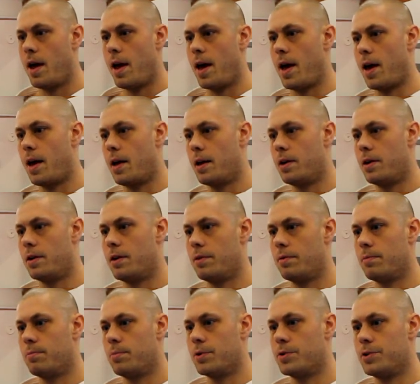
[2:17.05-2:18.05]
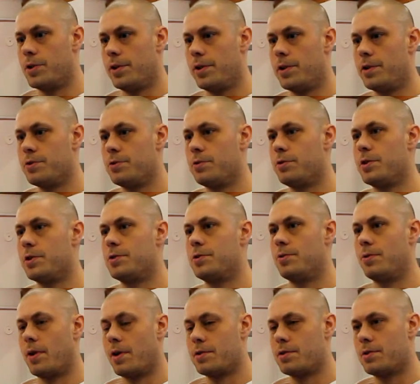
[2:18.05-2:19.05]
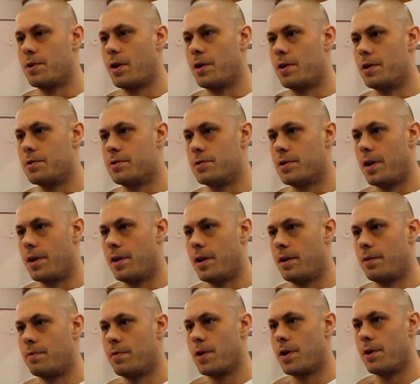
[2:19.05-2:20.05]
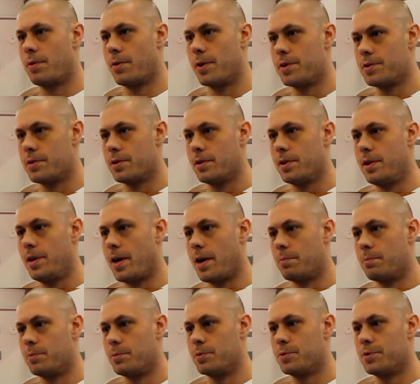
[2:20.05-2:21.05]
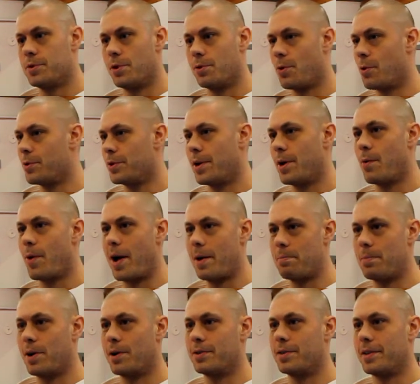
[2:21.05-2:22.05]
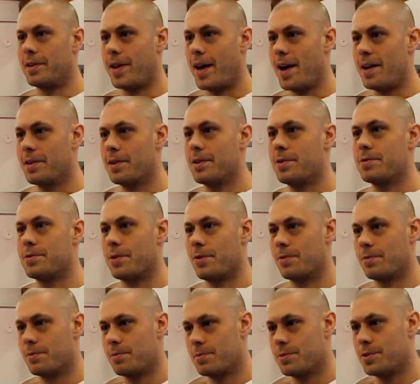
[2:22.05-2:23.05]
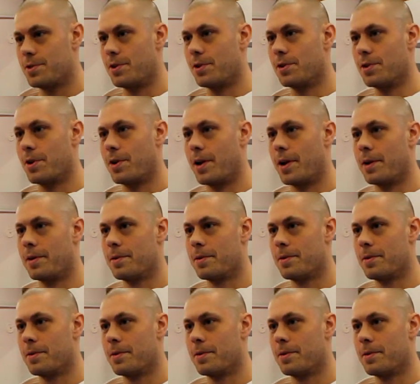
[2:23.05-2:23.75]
And Brazilian Jiu-Jitsu I started studying very recently. I'm still only a white belt in that, so still learning.